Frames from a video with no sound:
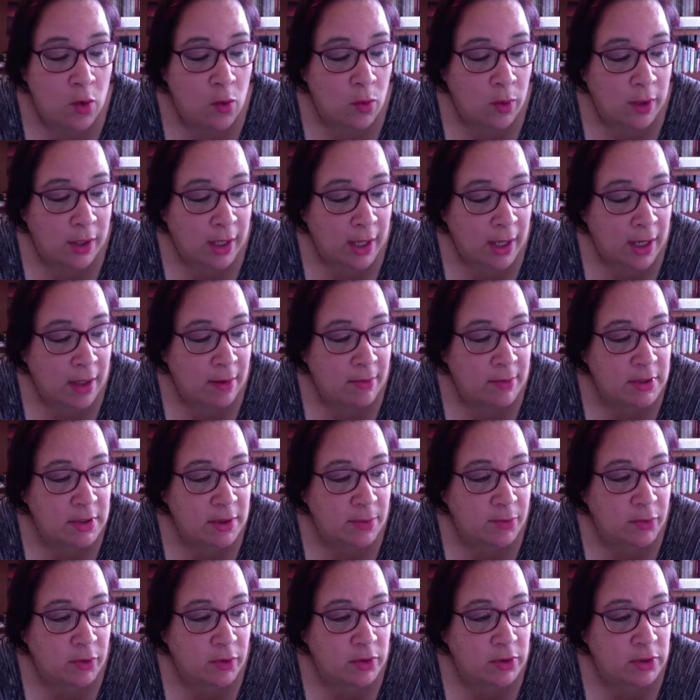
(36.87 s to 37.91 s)
What I am is
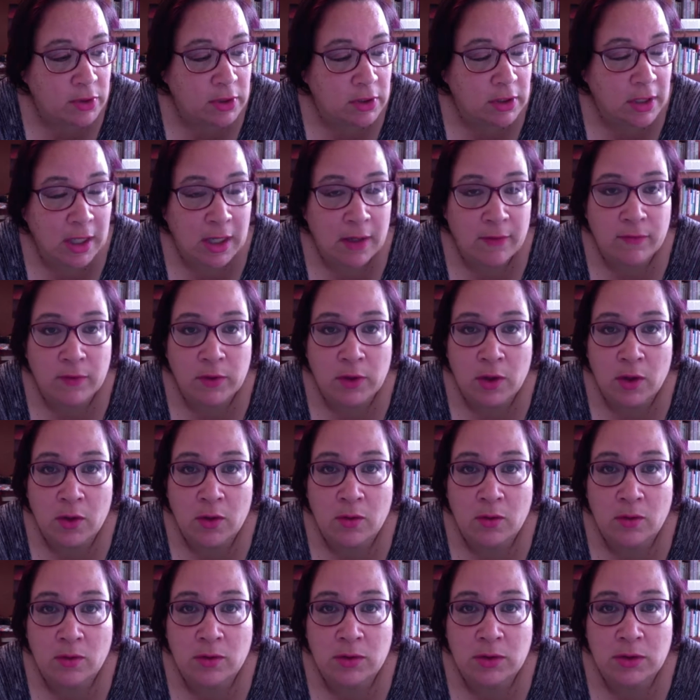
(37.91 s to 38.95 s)
a person that have
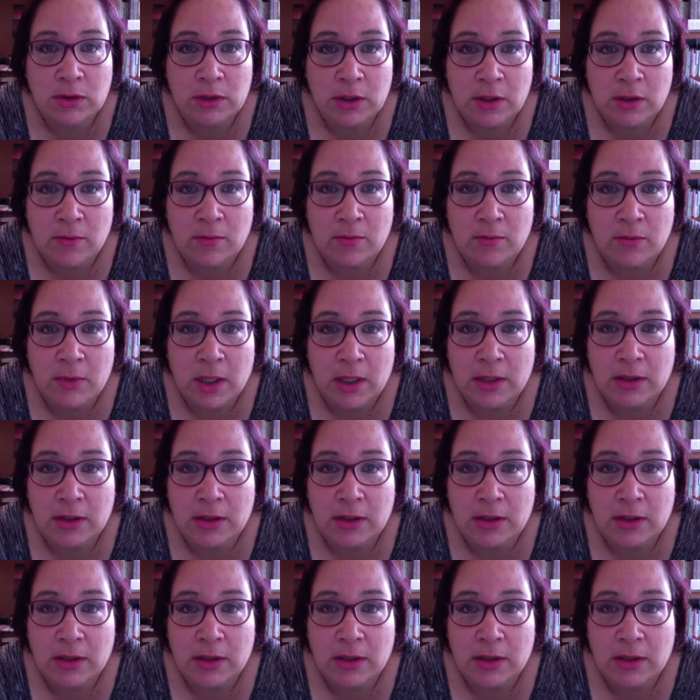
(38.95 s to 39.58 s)
known some